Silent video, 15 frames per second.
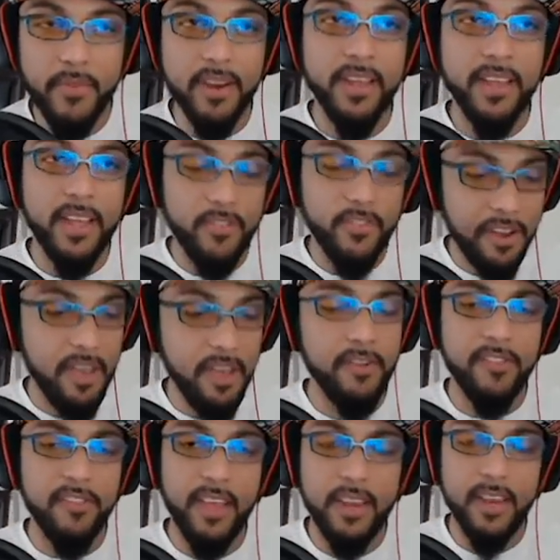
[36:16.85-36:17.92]
like trying to
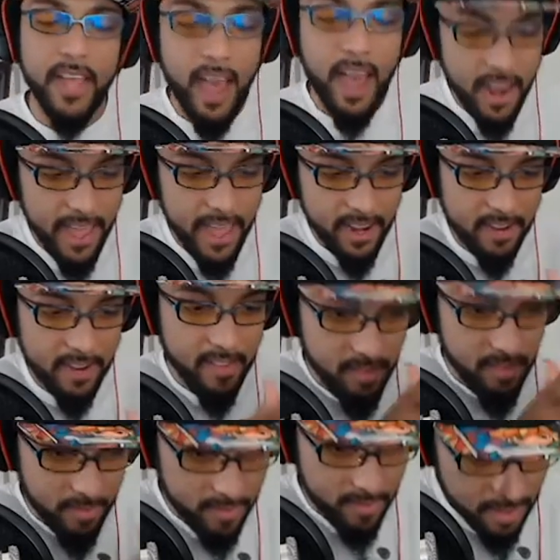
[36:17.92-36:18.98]
understand like how the heck does
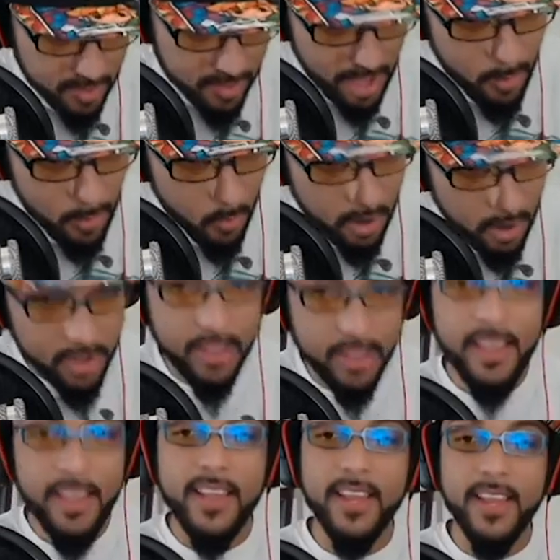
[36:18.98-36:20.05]
this game work?
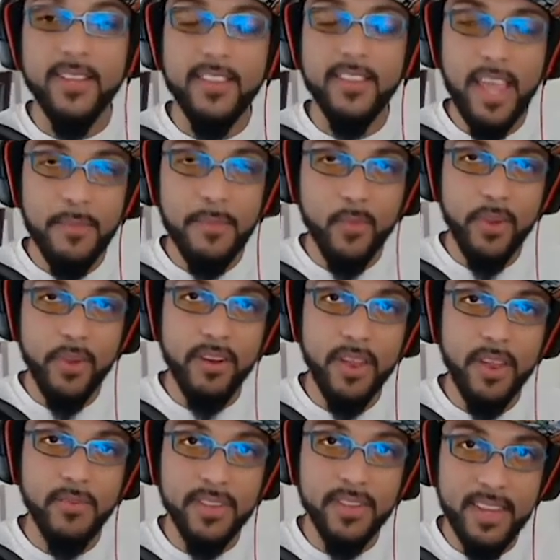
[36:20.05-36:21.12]
Like, this game is weird. I
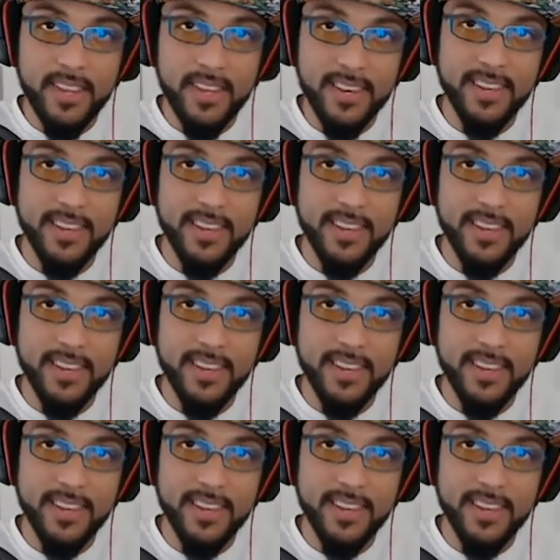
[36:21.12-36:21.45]
don't get it.